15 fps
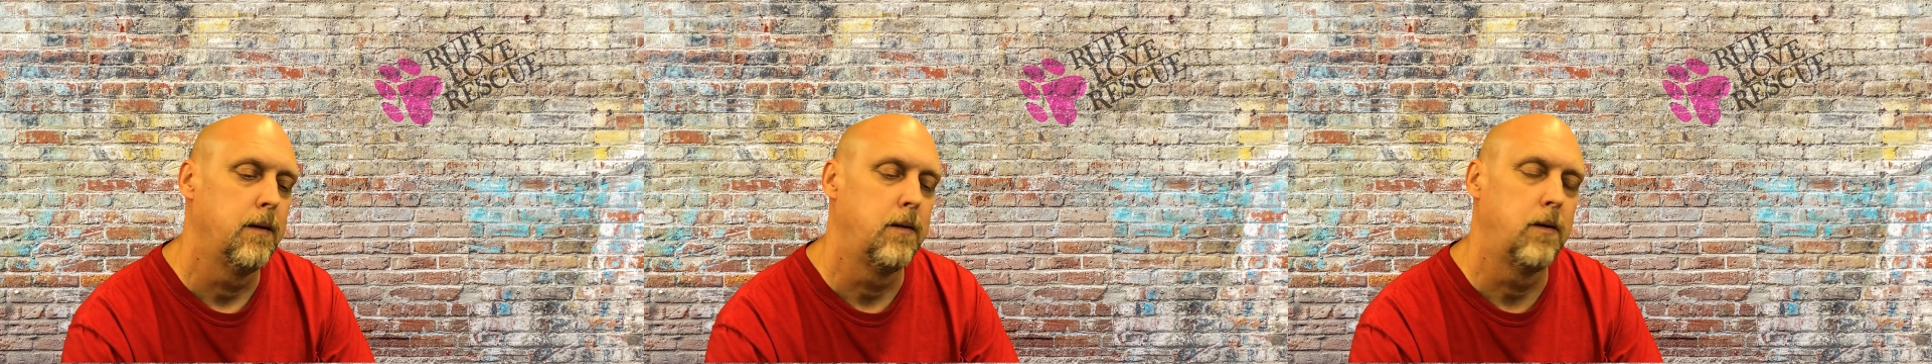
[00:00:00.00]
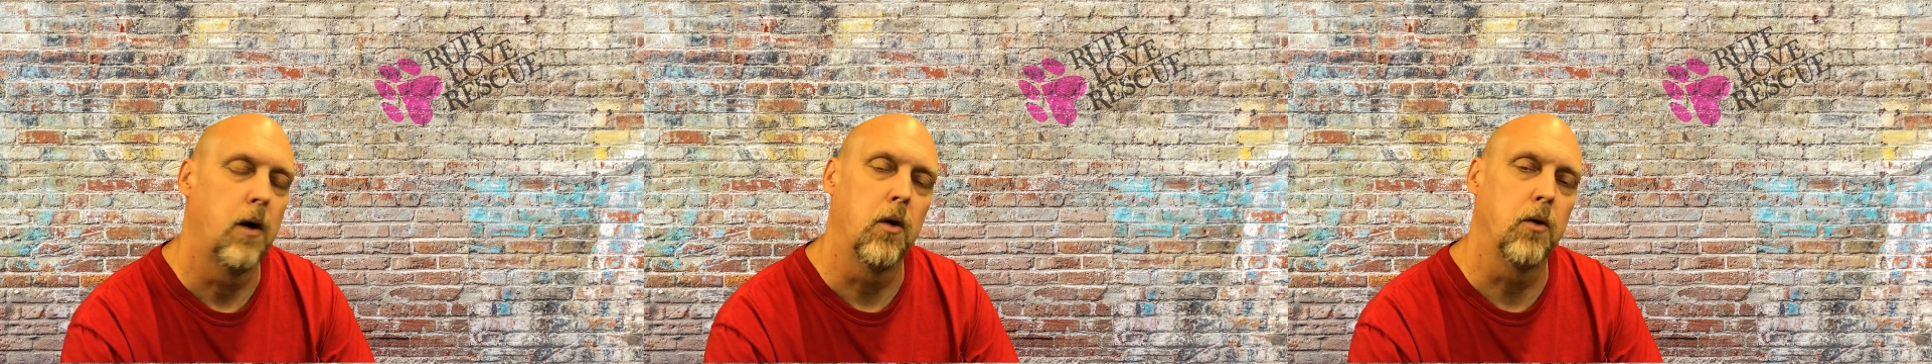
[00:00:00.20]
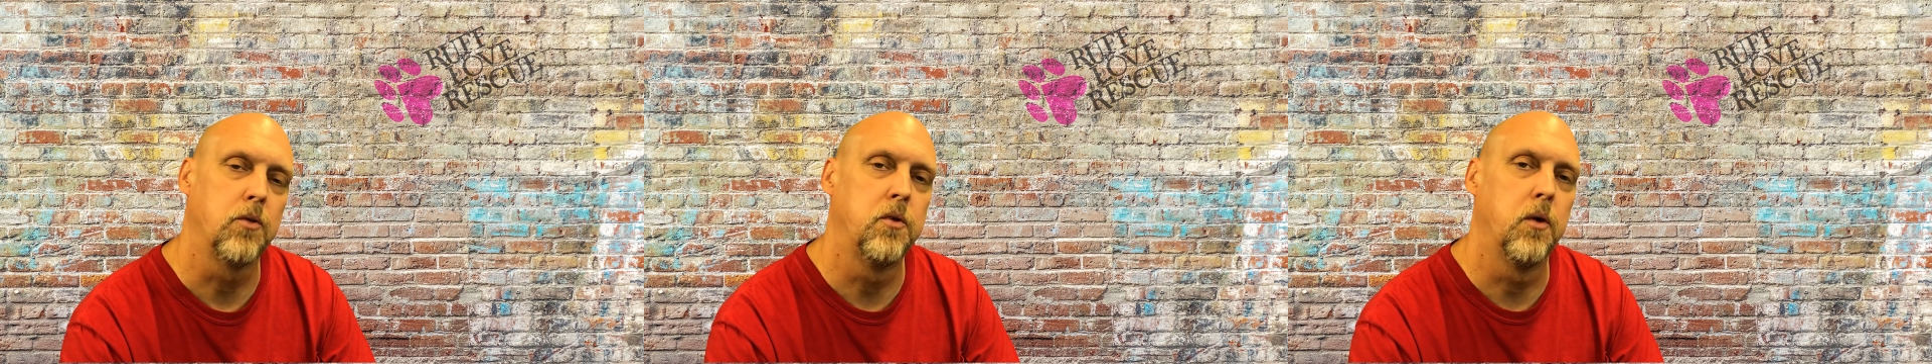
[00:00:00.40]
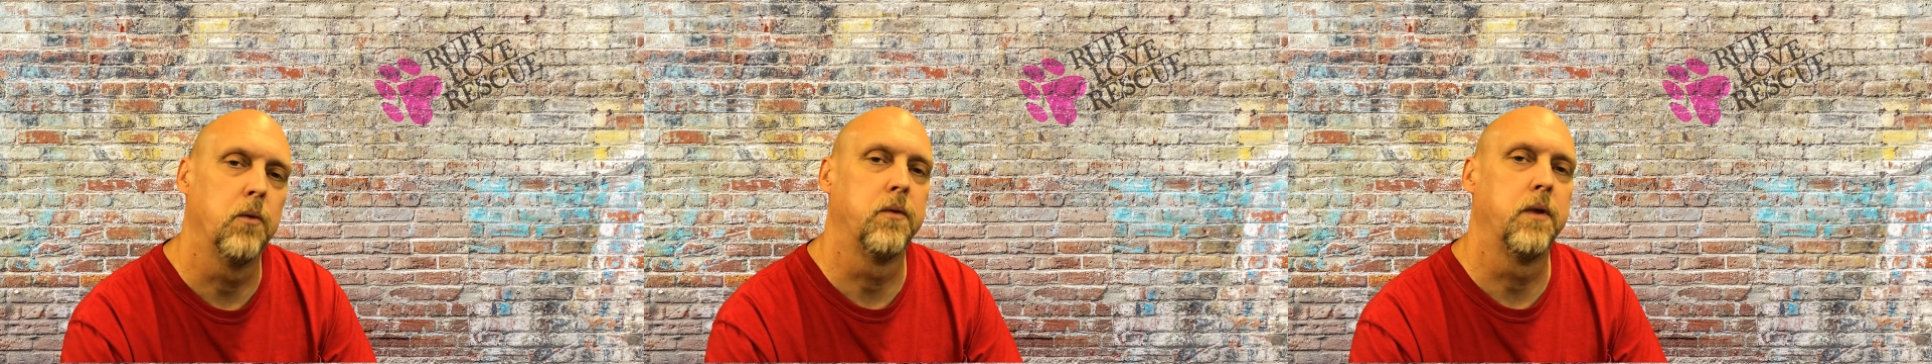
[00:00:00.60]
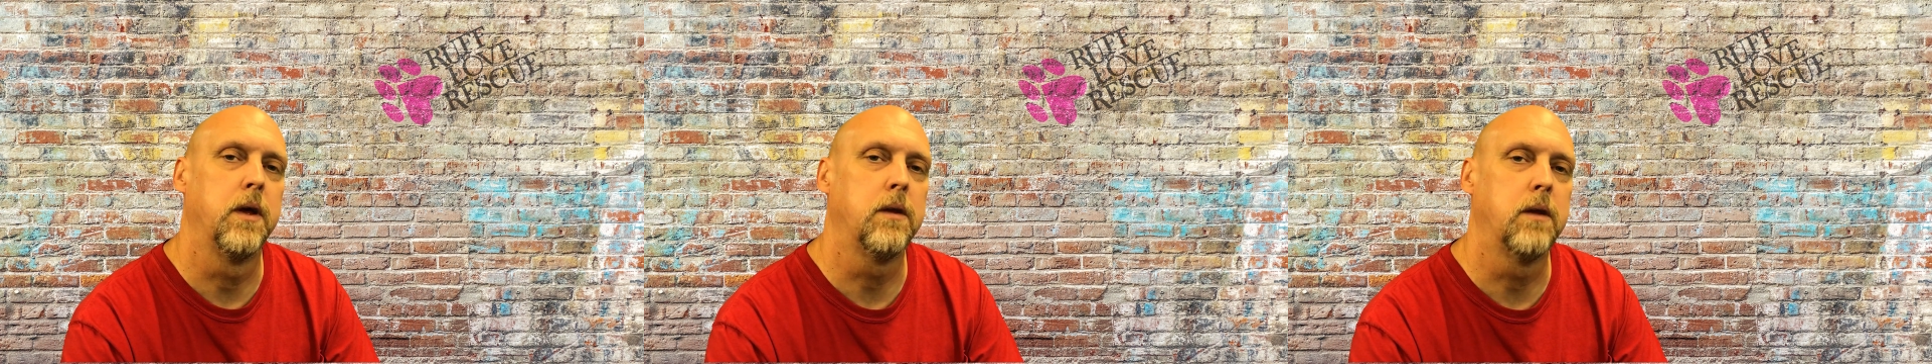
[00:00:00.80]
Dogs
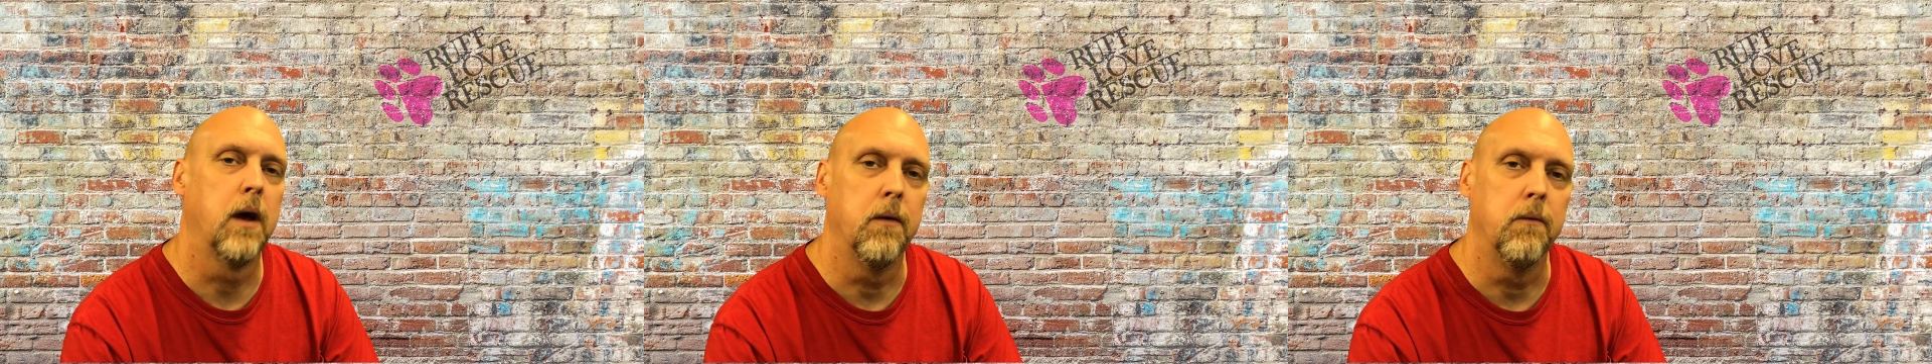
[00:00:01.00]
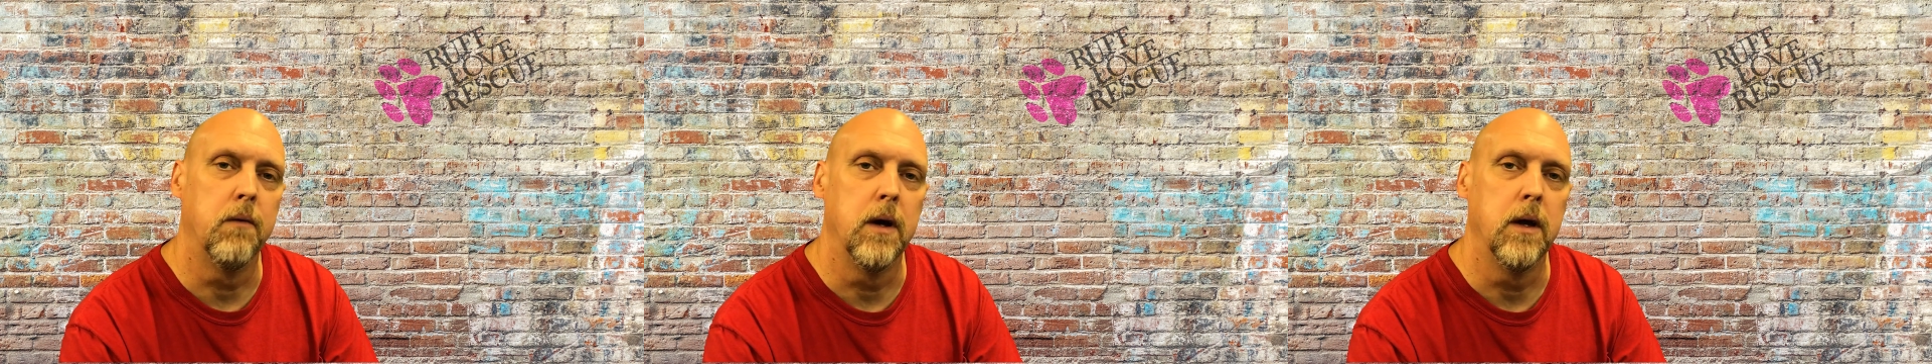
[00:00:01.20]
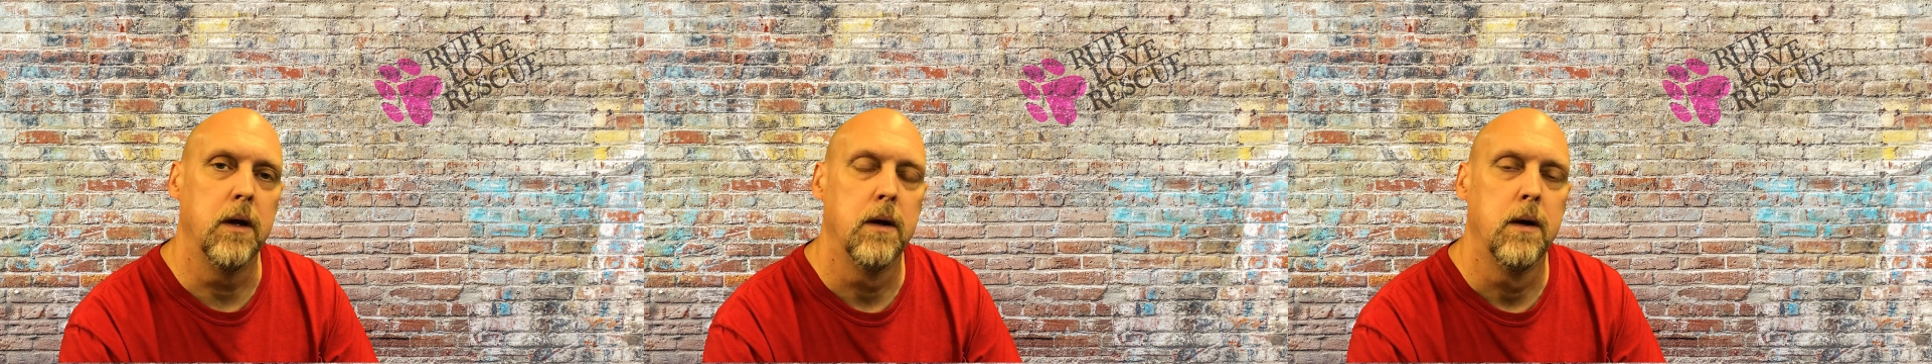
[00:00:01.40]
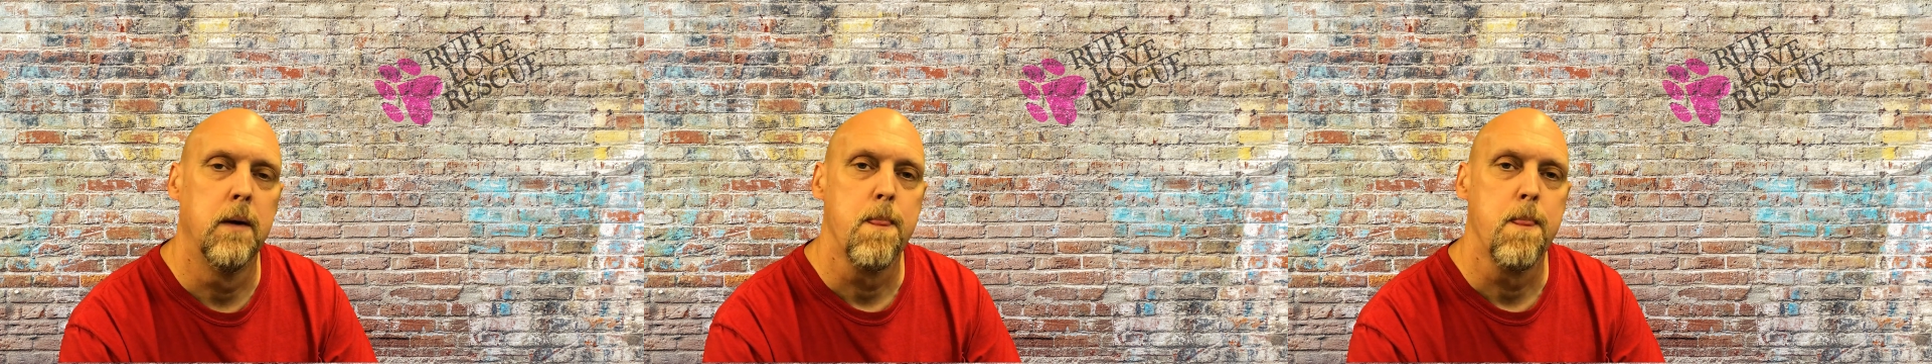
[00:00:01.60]
don't think that way.